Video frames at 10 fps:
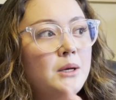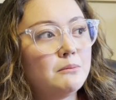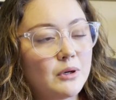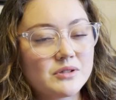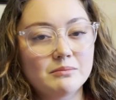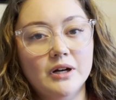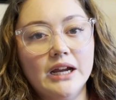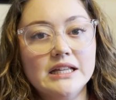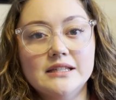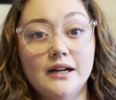most
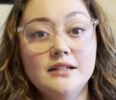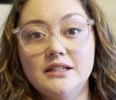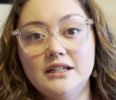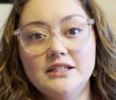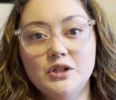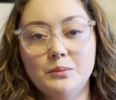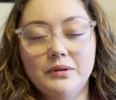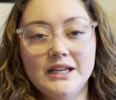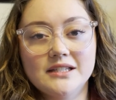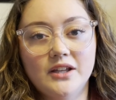markets that I did took
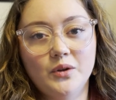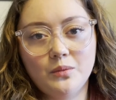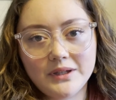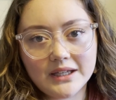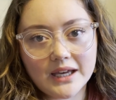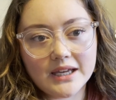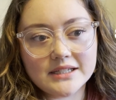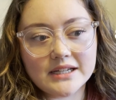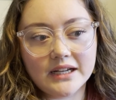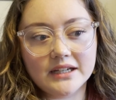place on the
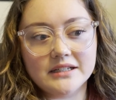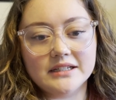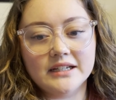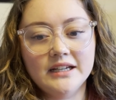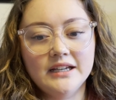weekend, and